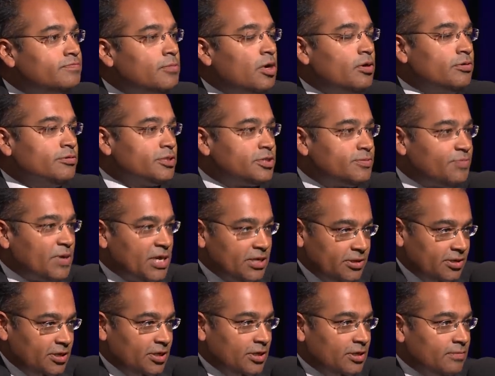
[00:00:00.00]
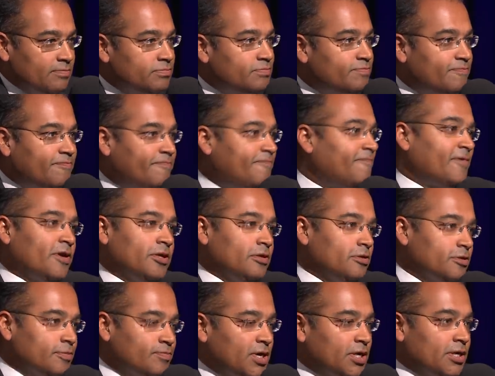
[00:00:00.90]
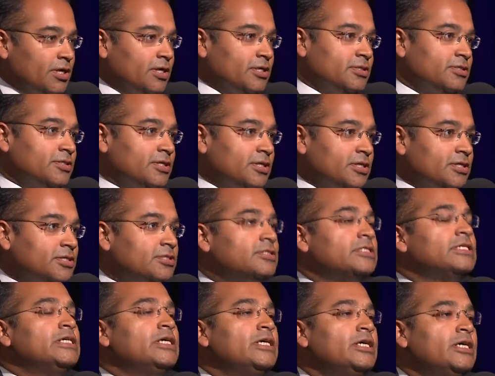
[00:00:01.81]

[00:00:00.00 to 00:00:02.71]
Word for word: on spending funneled money into this